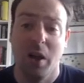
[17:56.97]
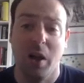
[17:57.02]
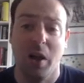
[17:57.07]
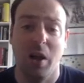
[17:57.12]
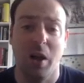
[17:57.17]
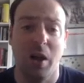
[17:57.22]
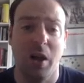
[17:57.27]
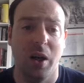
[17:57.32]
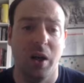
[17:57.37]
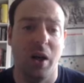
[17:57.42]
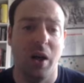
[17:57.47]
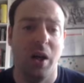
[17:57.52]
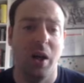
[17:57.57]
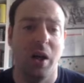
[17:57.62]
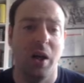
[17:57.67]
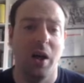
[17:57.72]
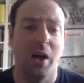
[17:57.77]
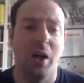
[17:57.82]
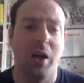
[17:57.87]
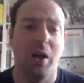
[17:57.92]
uh,
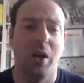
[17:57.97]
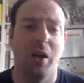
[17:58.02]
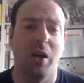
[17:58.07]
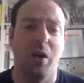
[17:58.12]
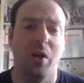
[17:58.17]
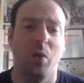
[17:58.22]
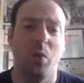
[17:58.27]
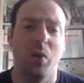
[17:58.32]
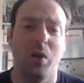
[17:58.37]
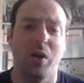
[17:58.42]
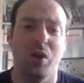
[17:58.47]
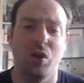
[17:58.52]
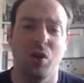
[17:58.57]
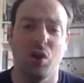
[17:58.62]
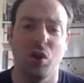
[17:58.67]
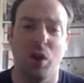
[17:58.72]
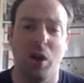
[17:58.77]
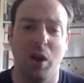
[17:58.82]
uh, uh which